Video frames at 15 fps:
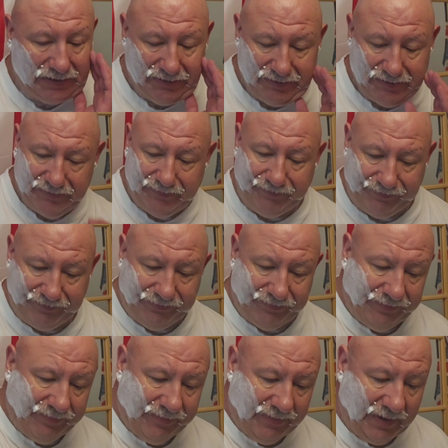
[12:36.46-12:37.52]
okay,
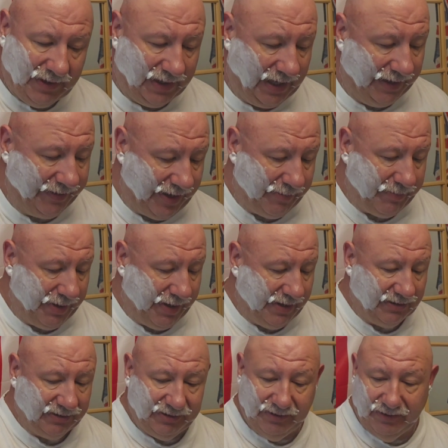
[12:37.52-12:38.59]
got that
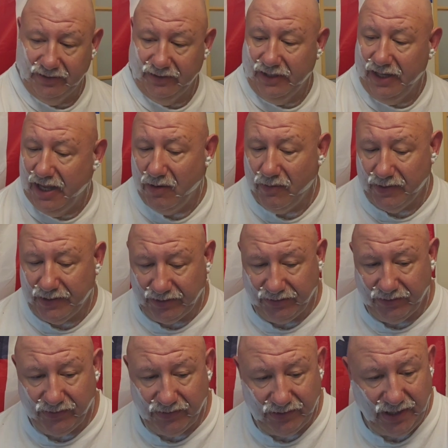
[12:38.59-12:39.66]
pass done. Now we
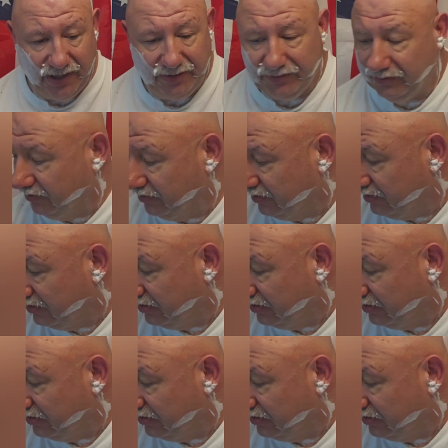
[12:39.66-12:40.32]
can do another